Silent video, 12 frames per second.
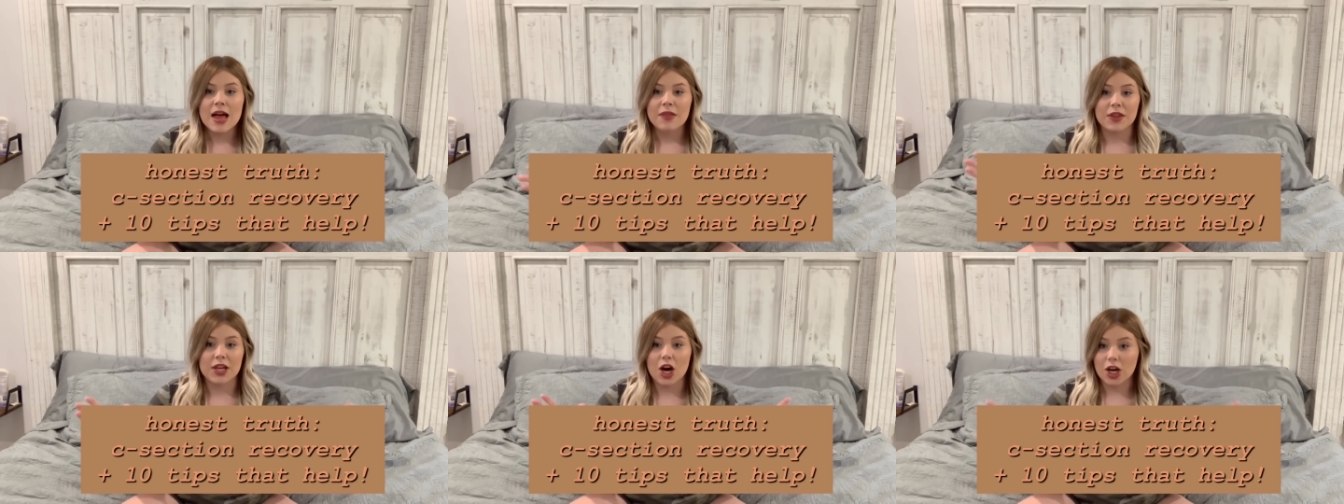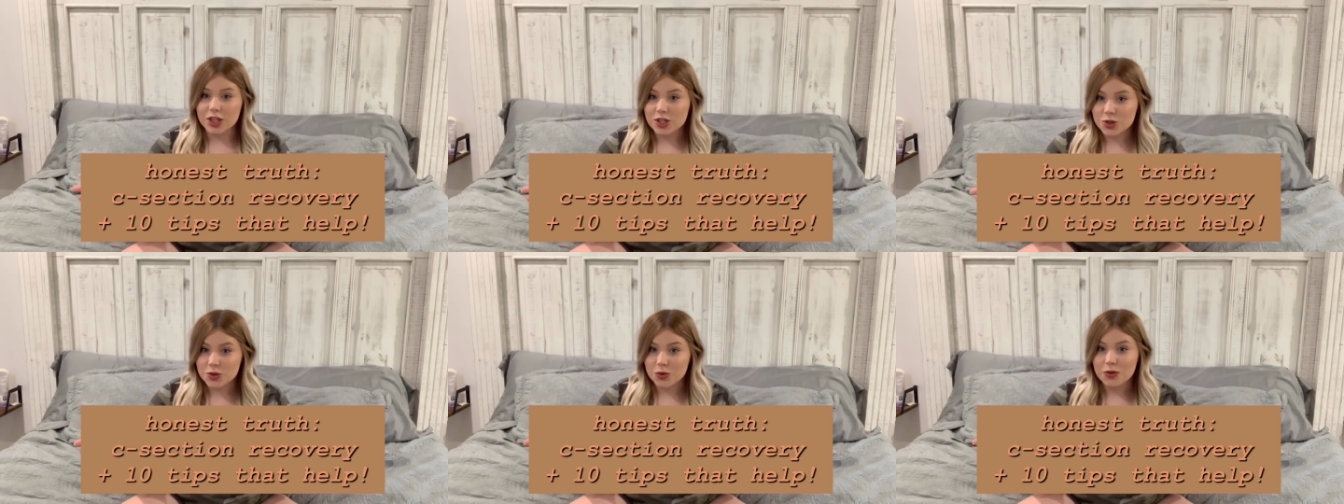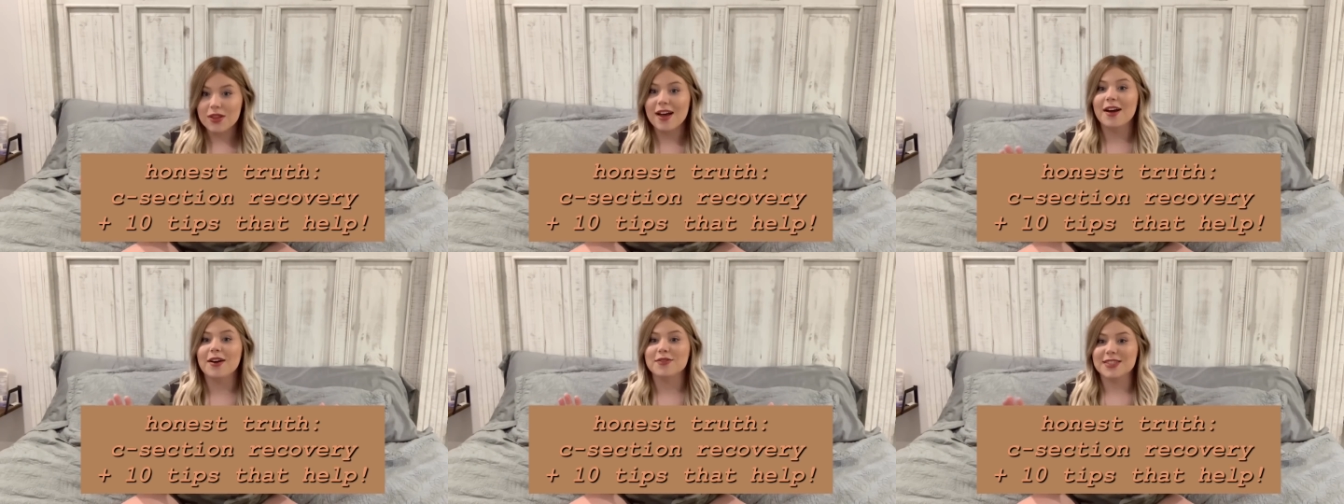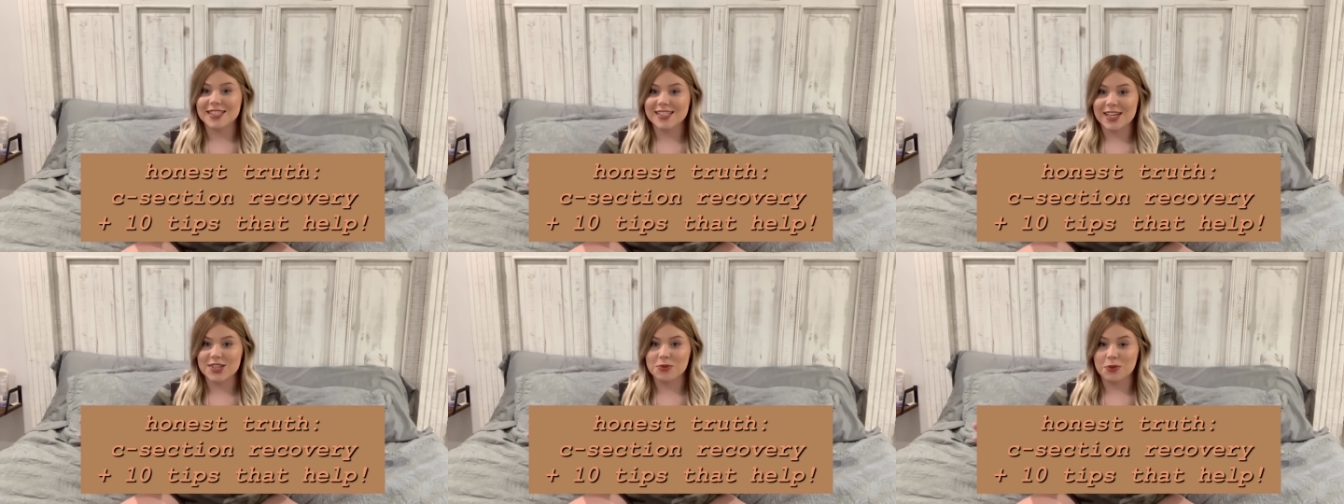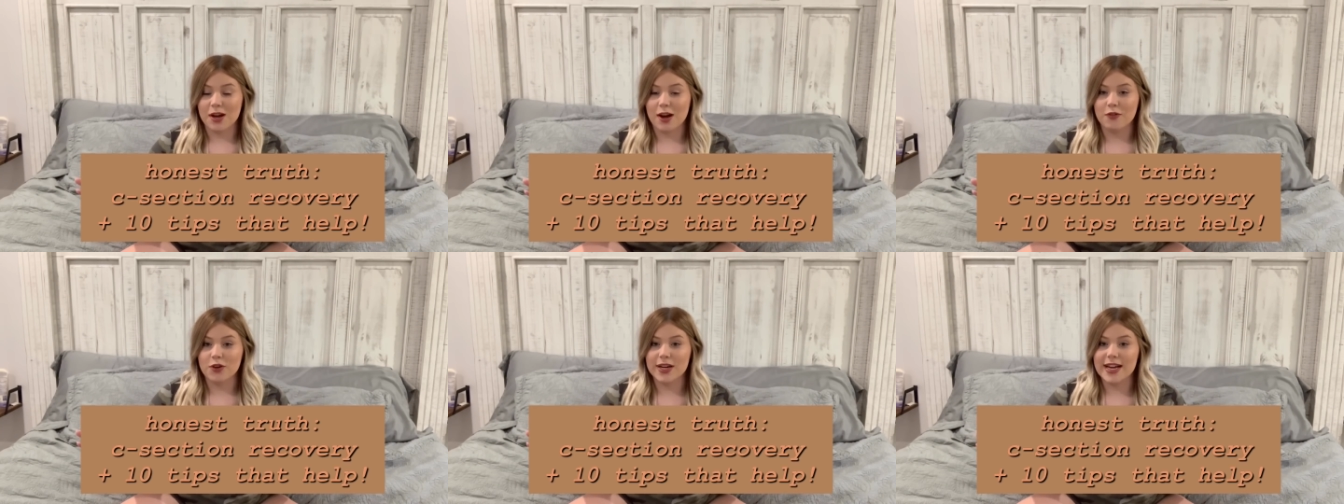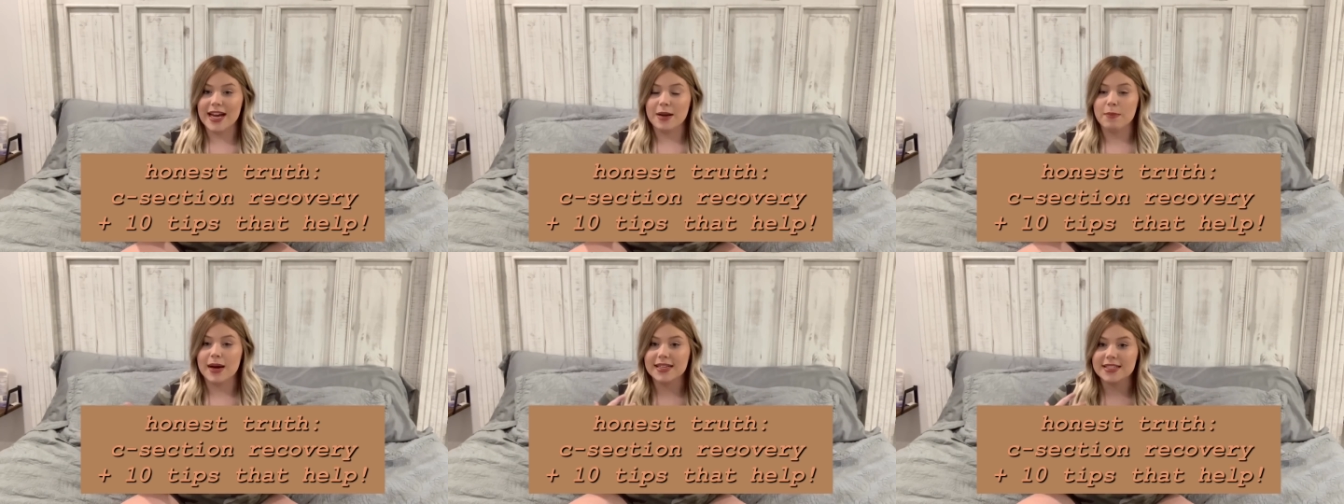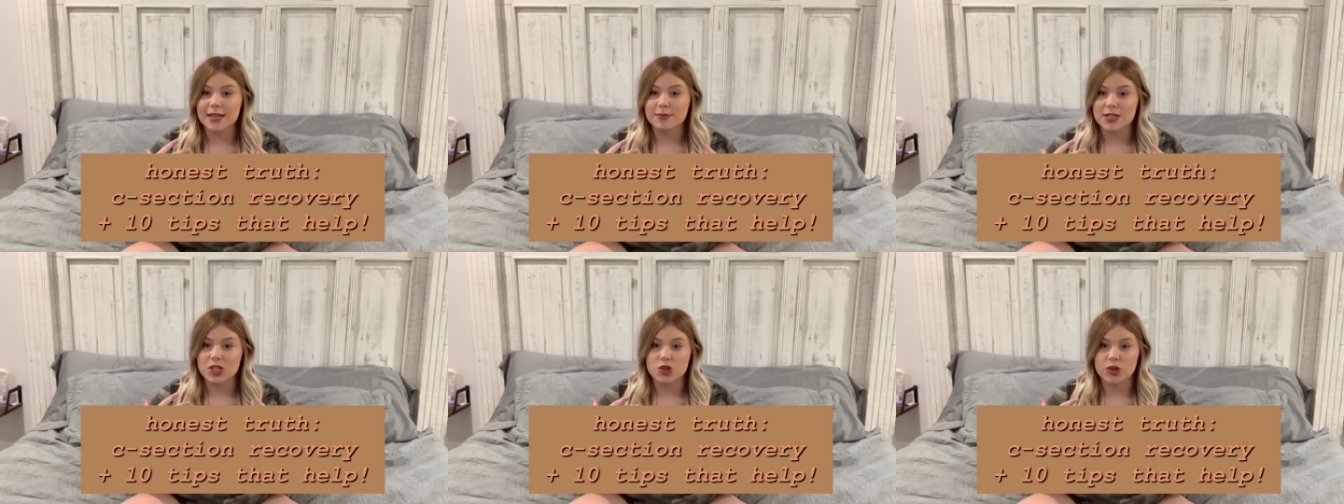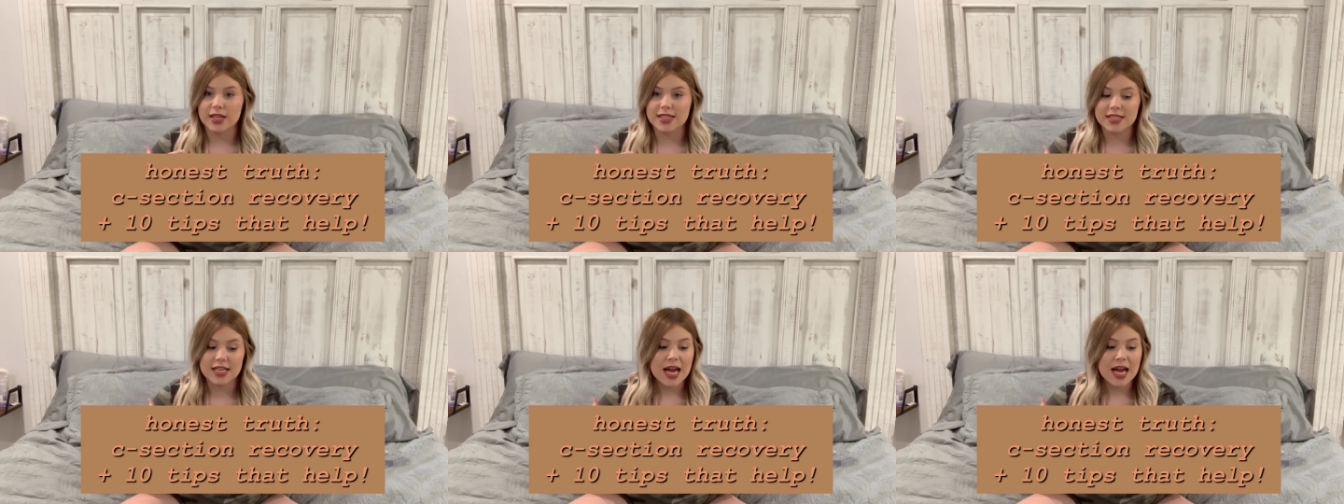the honest truth of C-section recovery and my tips and tricks